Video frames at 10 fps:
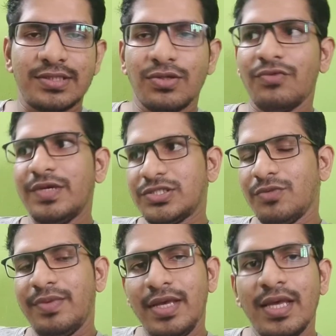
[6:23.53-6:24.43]
So we should
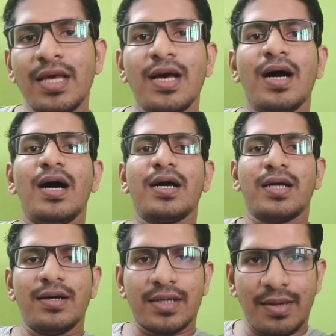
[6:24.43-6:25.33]
be
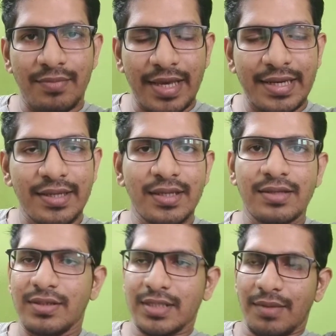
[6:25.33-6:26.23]

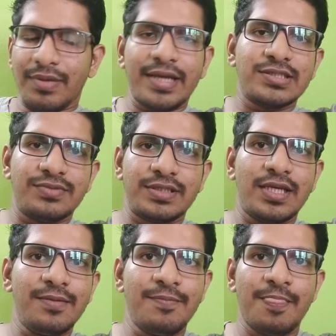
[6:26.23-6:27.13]
compliance with the